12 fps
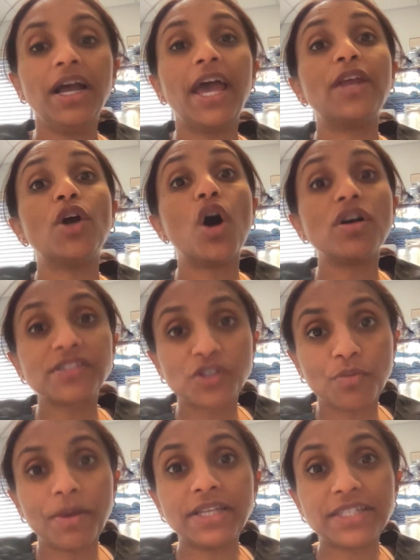and
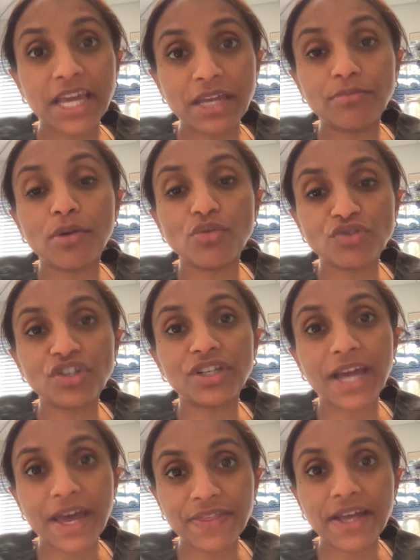also maintain
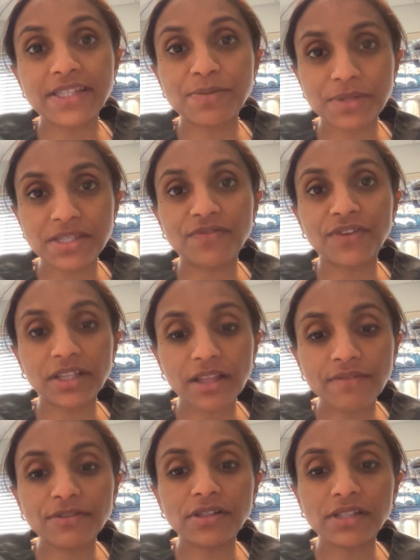motion at that specific
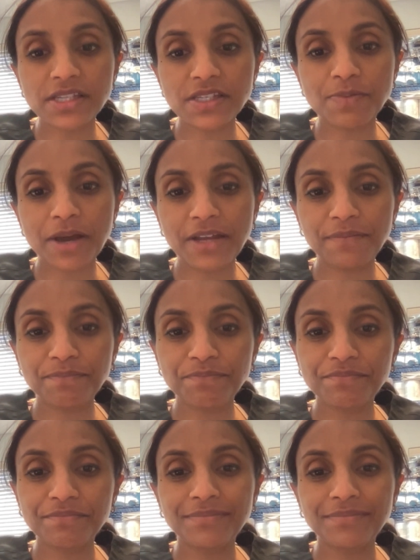level in the spine.